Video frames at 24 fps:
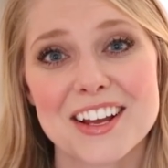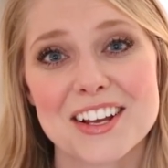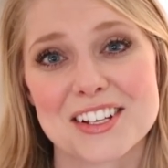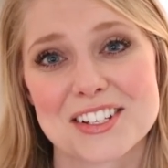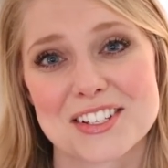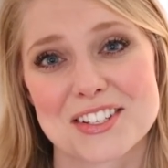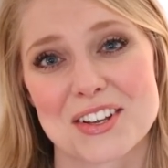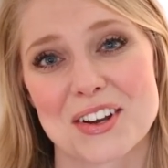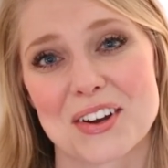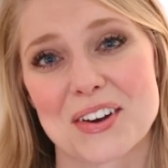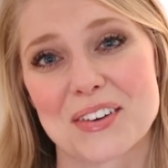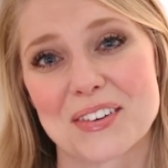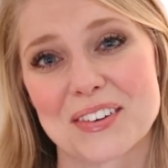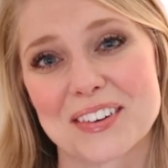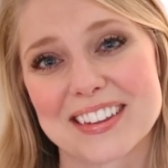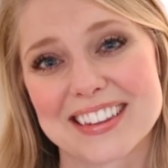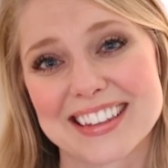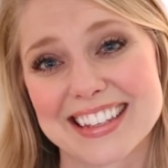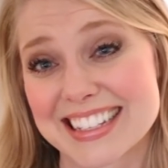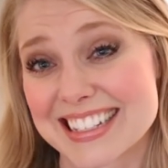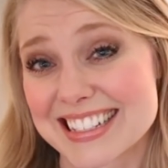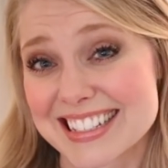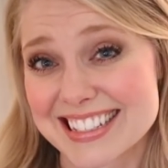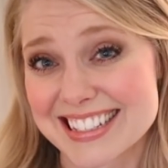So
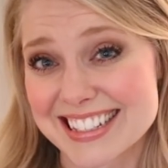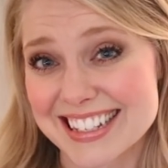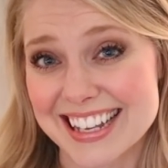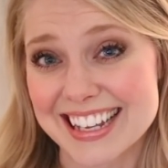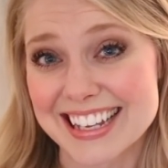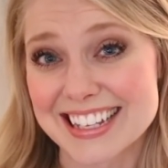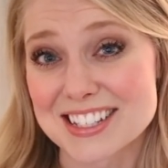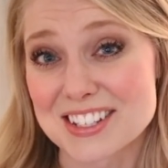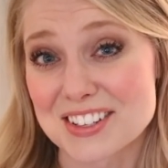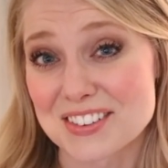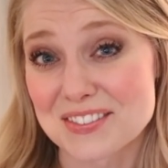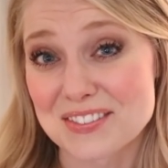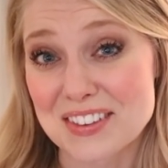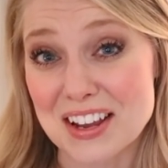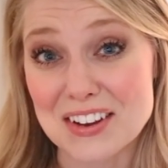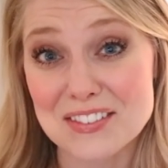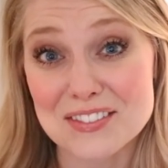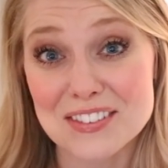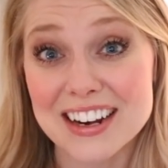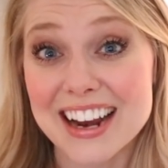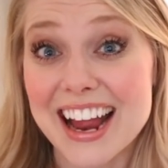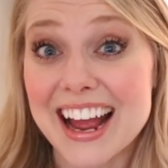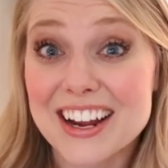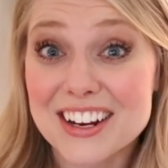this is a
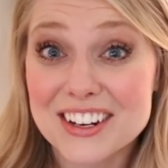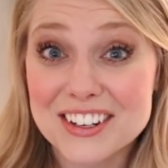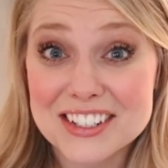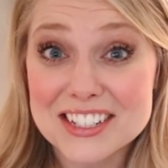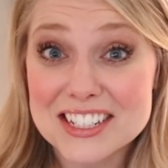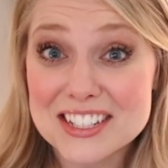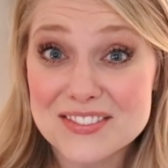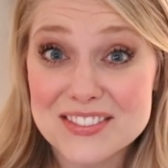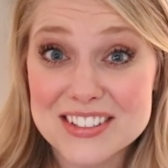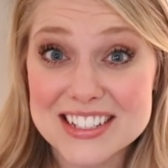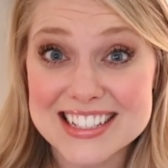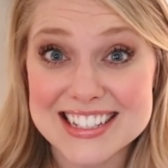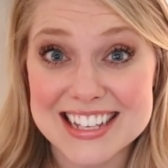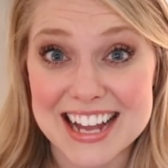favorite at Christmas